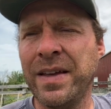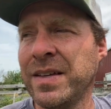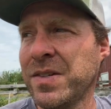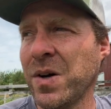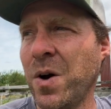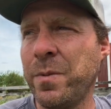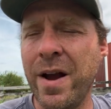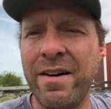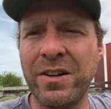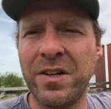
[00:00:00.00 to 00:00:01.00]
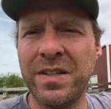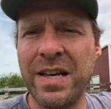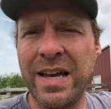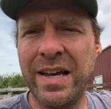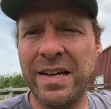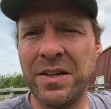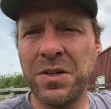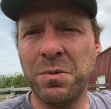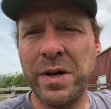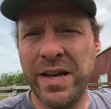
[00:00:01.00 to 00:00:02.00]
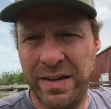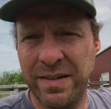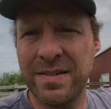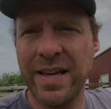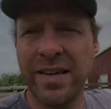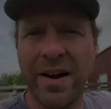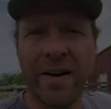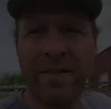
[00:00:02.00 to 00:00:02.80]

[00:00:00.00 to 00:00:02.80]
so hope you're having a good day and a good week. Take care.